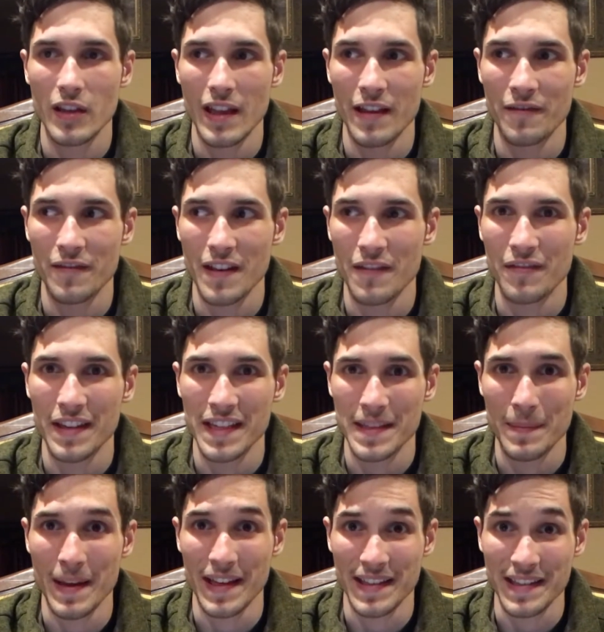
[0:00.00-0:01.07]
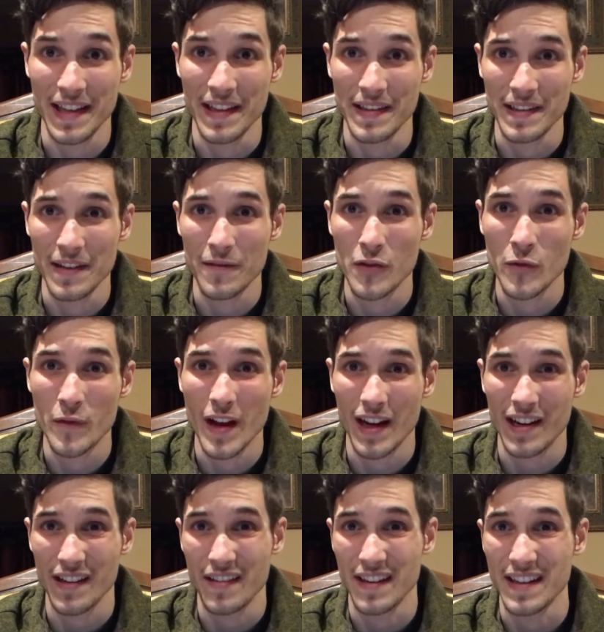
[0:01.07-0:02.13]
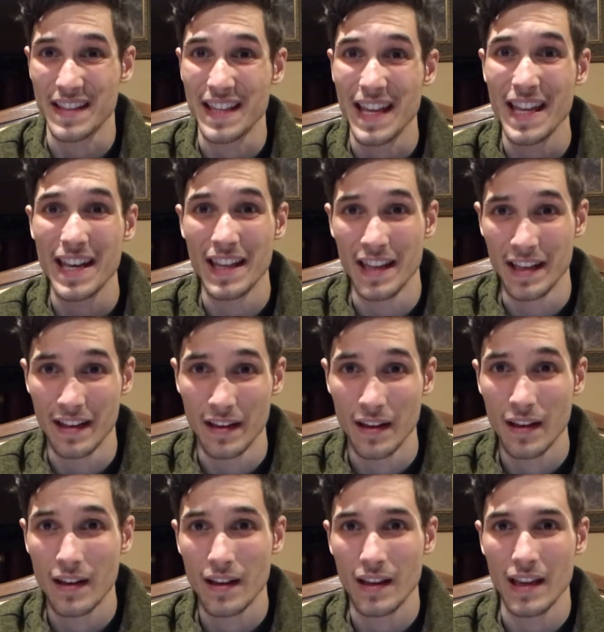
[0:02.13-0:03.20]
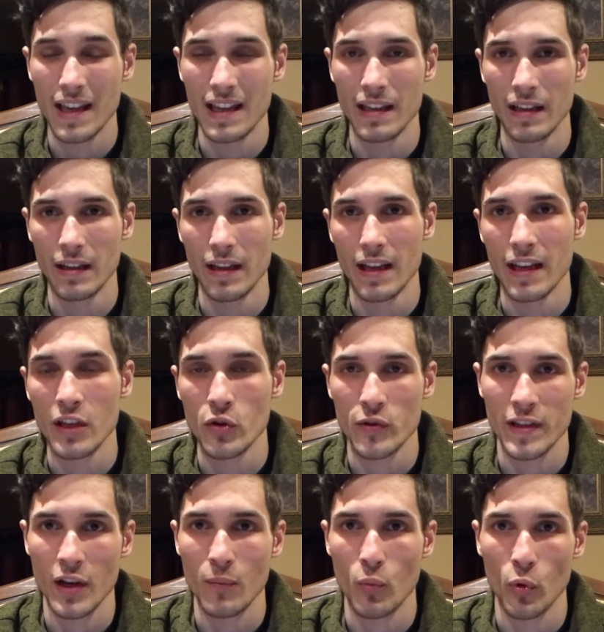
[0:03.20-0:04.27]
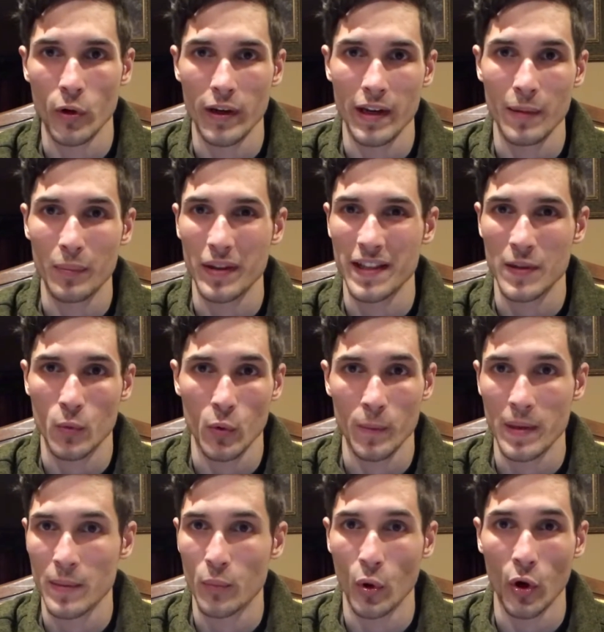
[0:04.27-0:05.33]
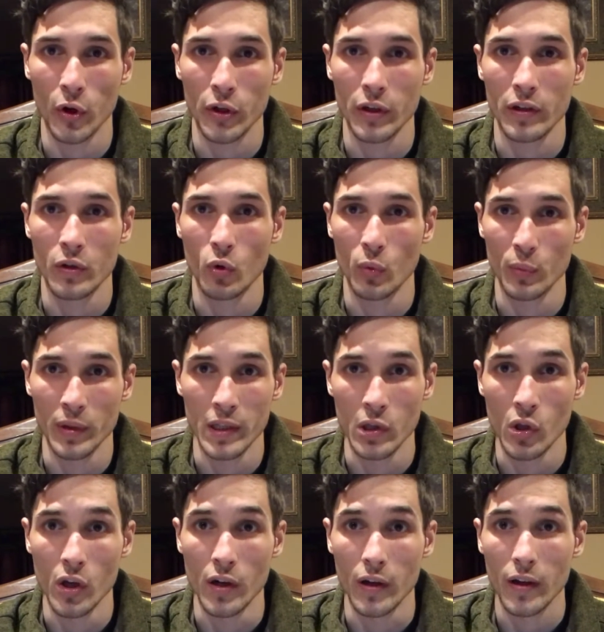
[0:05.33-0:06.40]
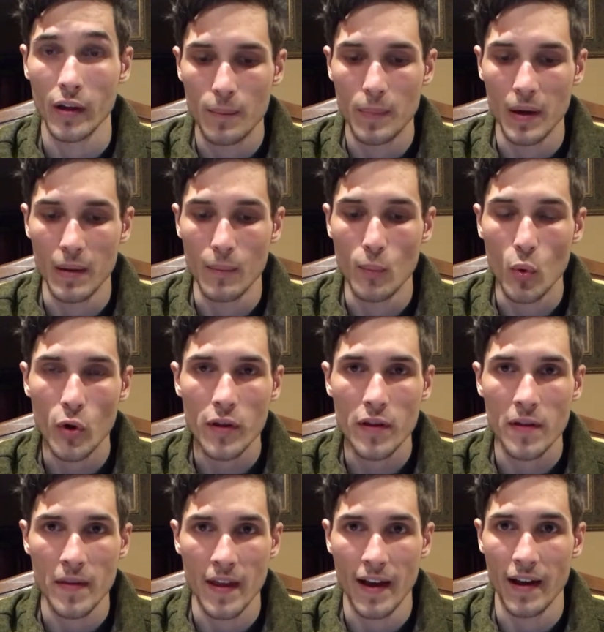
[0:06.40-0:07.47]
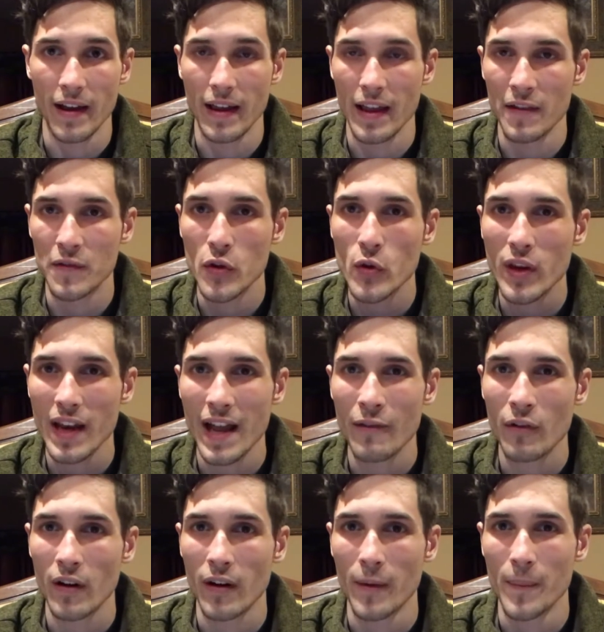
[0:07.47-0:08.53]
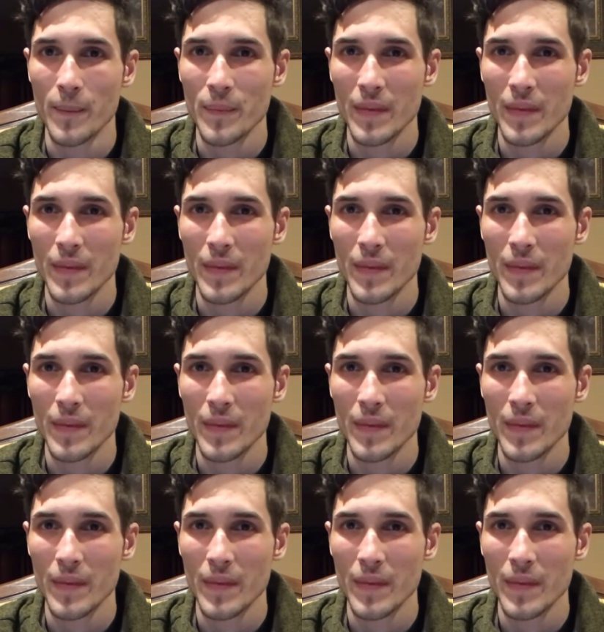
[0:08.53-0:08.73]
if things make sense, if you've not got things hidden in your soundboard in a place where people aren't going to normally look. But more than that, if you can have a